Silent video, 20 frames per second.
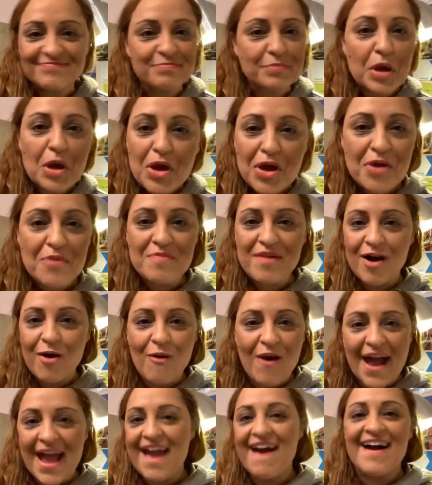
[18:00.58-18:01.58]
Boom,
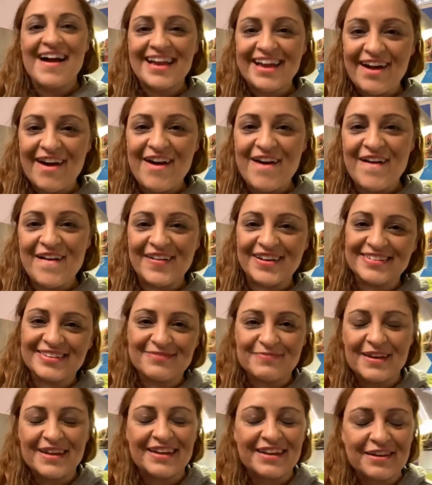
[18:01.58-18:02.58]
away I go,
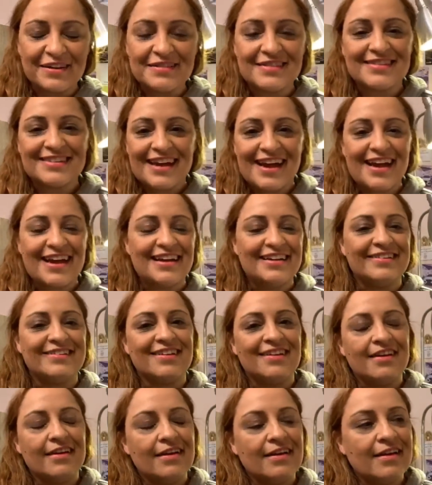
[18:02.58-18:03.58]
speaking on
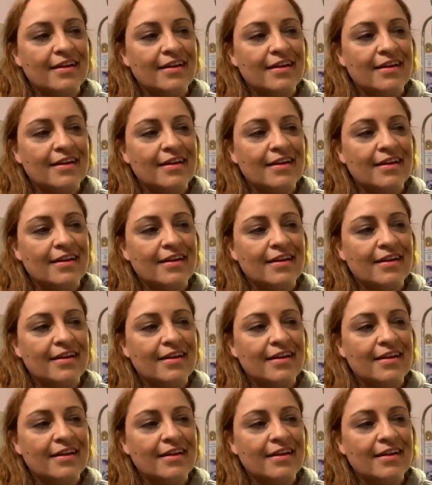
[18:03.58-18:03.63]
stage,